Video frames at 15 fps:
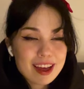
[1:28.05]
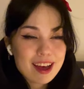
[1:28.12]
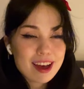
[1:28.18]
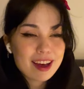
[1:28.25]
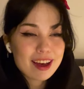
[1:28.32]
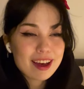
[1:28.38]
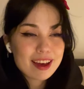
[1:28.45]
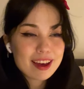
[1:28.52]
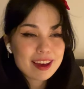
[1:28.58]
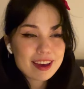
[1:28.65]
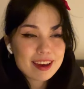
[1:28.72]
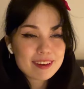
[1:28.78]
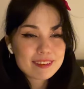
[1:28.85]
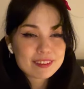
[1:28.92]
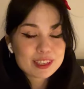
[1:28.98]

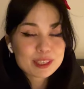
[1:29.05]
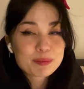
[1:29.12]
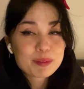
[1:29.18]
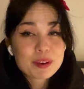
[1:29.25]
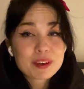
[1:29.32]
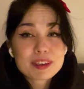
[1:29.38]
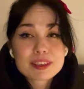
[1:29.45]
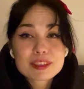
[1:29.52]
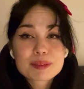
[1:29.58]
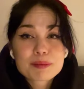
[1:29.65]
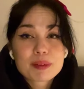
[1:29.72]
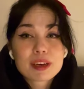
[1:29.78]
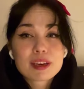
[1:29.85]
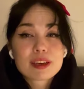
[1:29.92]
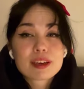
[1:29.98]
I've experienced
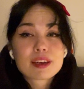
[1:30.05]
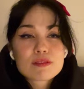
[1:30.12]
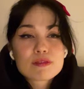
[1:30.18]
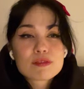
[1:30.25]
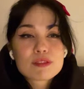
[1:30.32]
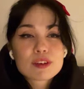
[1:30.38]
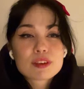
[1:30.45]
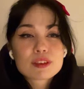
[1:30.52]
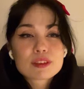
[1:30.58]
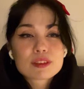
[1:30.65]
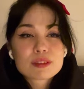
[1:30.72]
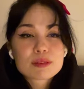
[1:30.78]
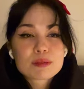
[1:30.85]
my first